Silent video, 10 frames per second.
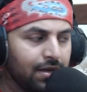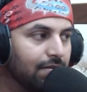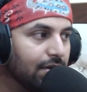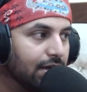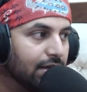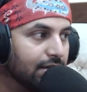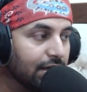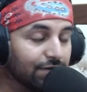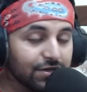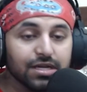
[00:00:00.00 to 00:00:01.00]
but
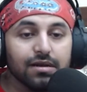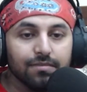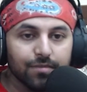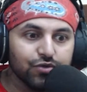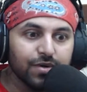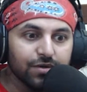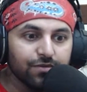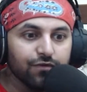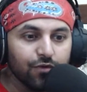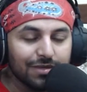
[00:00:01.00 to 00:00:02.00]
it was still much better
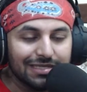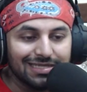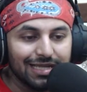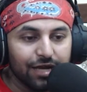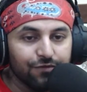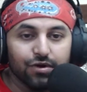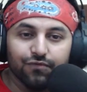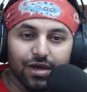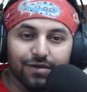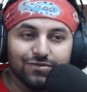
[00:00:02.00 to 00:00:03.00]
performance than
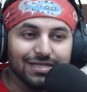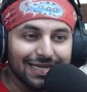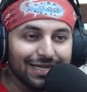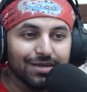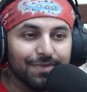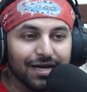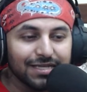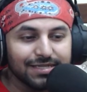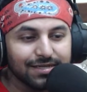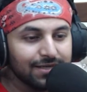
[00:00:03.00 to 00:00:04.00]
what we have seen in the
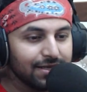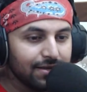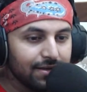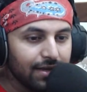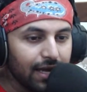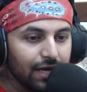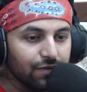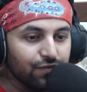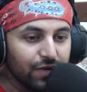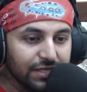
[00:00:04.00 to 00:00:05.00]
past. And
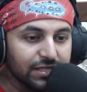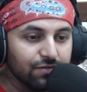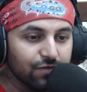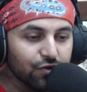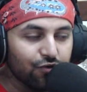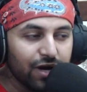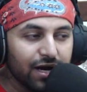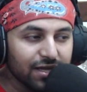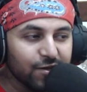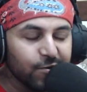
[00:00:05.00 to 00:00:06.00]
defense with
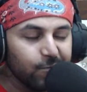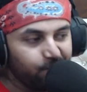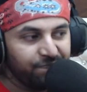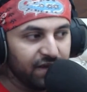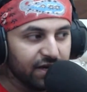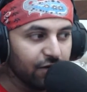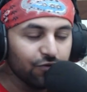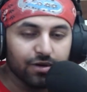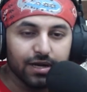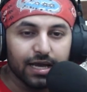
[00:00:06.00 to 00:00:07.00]
Konate there didn't
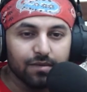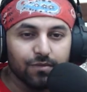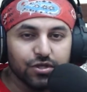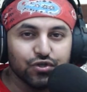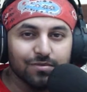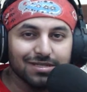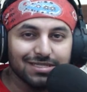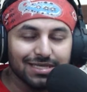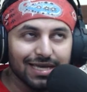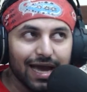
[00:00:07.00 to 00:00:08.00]
look like much
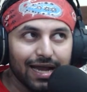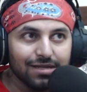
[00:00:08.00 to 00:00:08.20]
troubles. He had